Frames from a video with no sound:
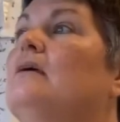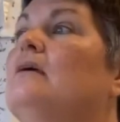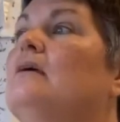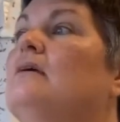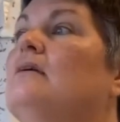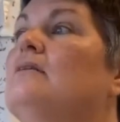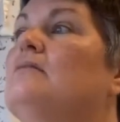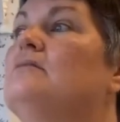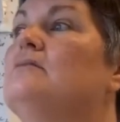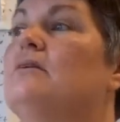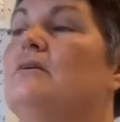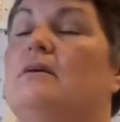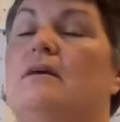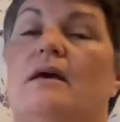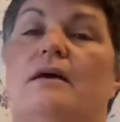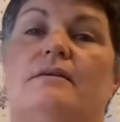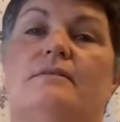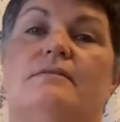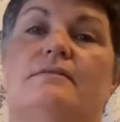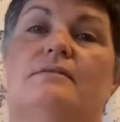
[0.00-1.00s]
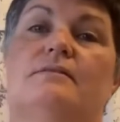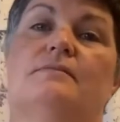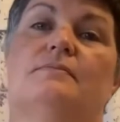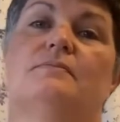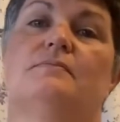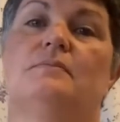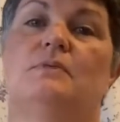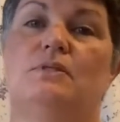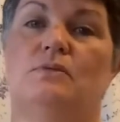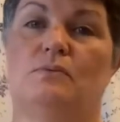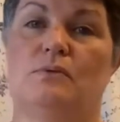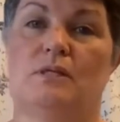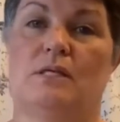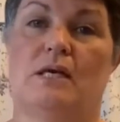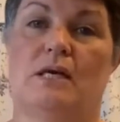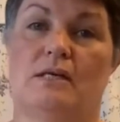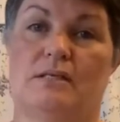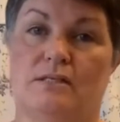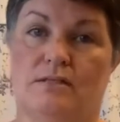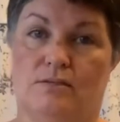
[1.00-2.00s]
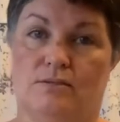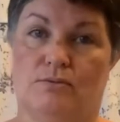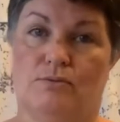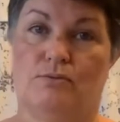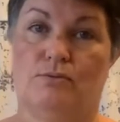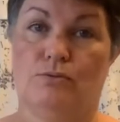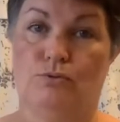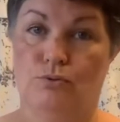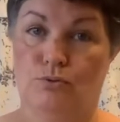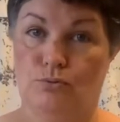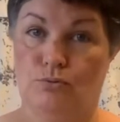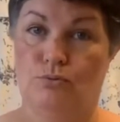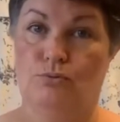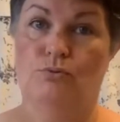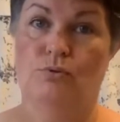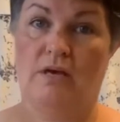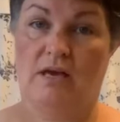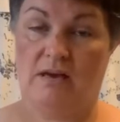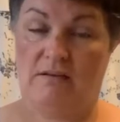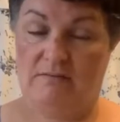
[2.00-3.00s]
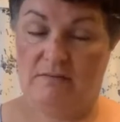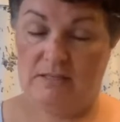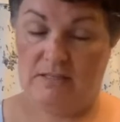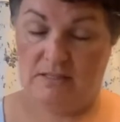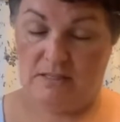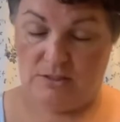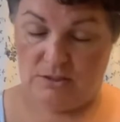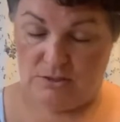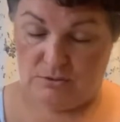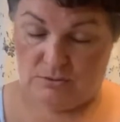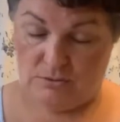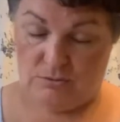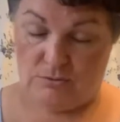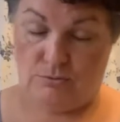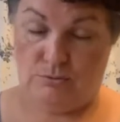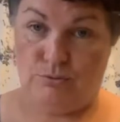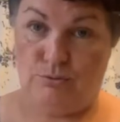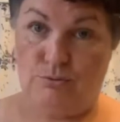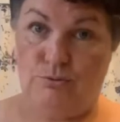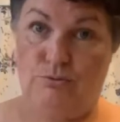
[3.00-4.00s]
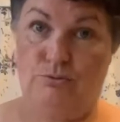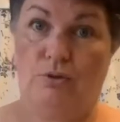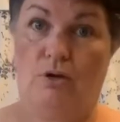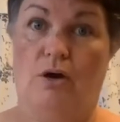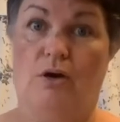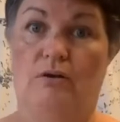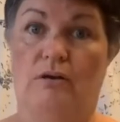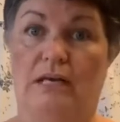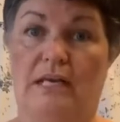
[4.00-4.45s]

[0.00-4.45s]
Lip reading: So yes, between us who do have these issues, who do know,